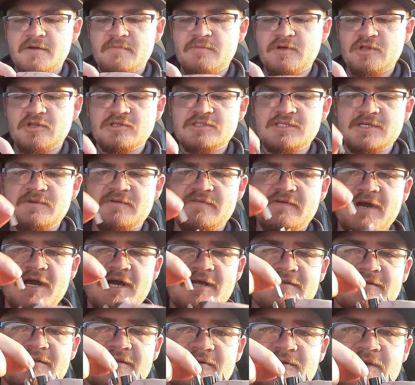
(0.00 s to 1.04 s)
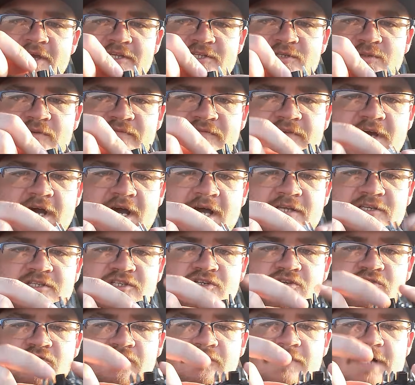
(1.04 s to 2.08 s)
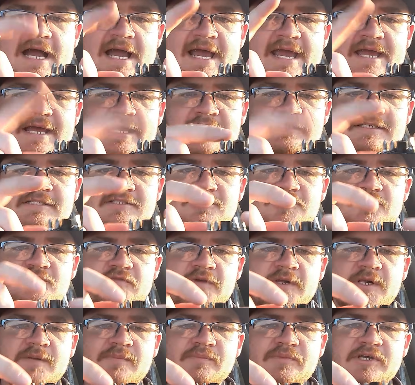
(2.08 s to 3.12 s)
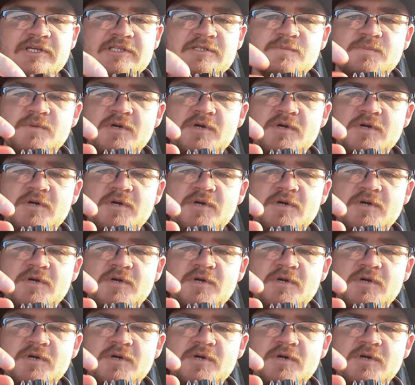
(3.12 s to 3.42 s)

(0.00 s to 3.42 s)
but looks like we've got, okay, so we've got 2 flatheads and 2 Phillips bits,